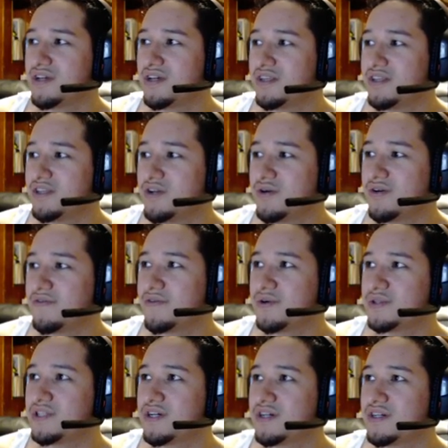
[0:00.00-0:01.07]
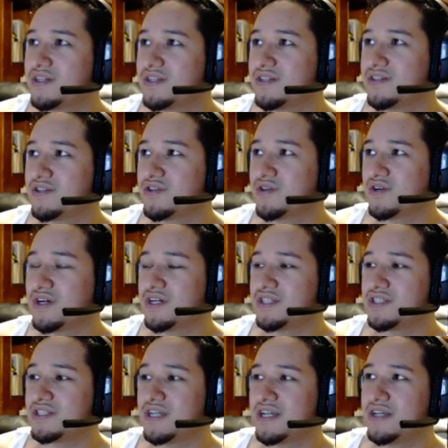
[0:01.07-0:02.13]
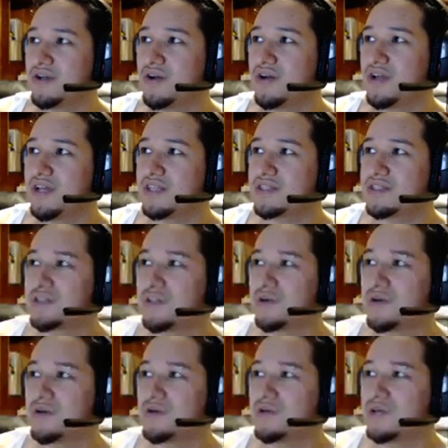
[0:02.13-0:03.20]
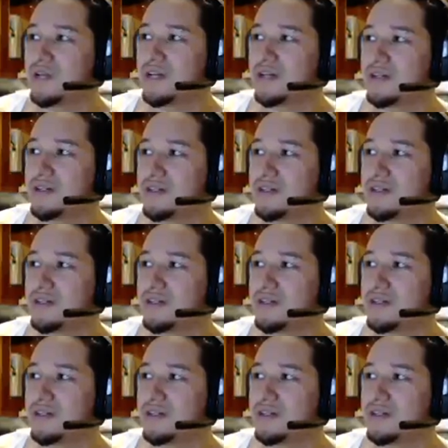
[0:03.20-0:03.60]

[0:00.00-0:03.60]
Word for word: you know, a Photon Crush, and it's lower cooldown,